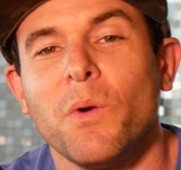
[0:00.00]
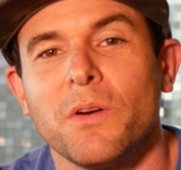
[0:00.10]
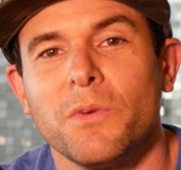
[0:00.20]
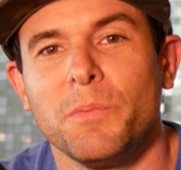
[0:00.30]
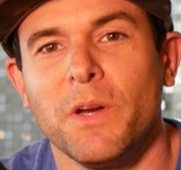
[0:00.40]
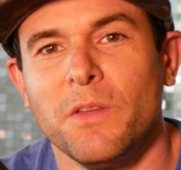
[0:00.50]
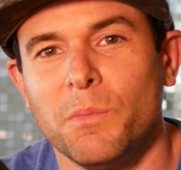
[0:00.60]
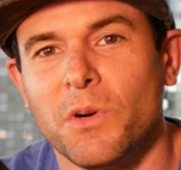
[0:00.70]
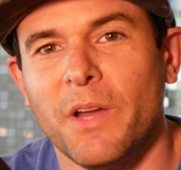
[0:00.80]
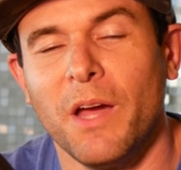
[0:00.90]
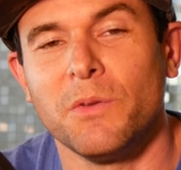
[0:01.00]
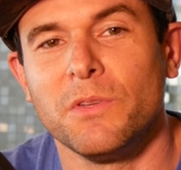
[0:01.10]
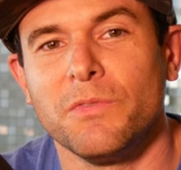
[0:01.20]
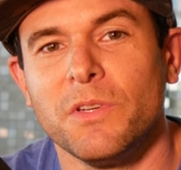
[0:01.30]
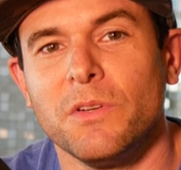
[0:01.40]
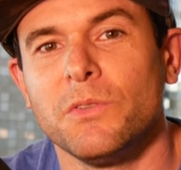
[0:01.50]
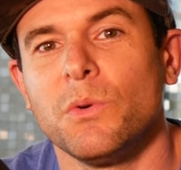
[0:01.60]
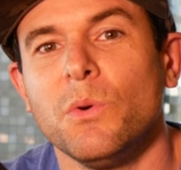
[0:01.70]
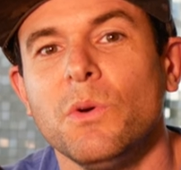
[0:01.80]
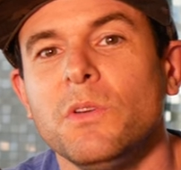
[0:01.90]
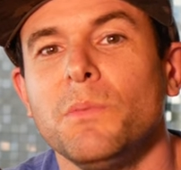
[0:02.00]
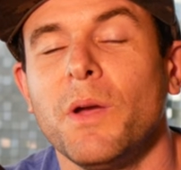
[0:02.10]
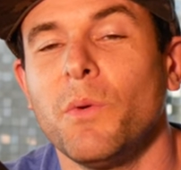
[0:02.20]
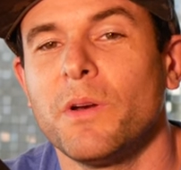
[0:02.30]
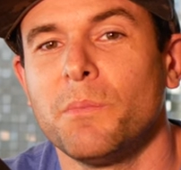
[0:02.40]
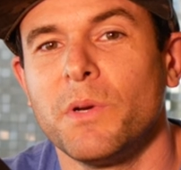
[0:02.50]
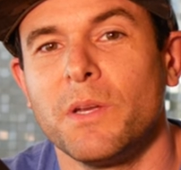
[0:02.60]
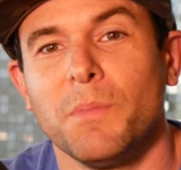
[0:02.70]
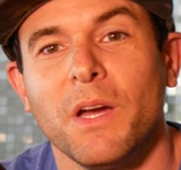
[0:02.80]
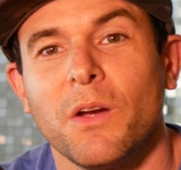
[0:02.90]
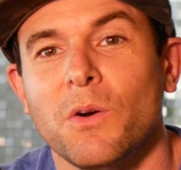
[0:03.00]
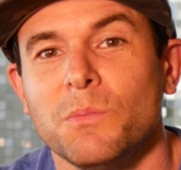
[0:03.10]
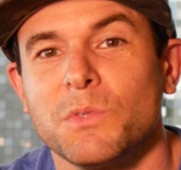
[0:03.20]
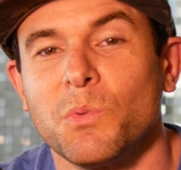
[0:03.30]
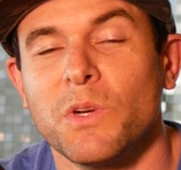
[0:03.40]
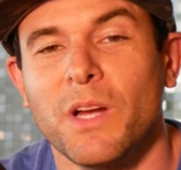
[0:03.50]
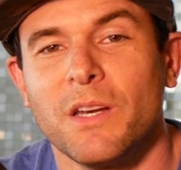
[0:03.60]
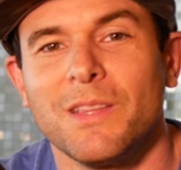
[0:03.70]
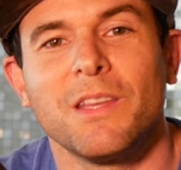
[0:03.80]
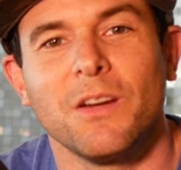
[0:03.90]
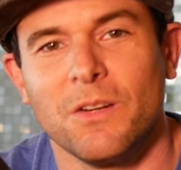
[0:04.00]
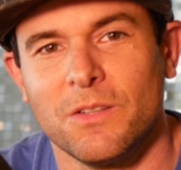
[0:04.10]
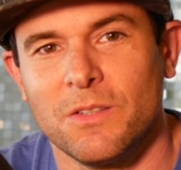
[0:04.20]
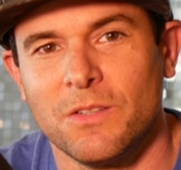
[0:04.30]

want to repair the bird out in the field, or you might want to bring it back home to work on it there.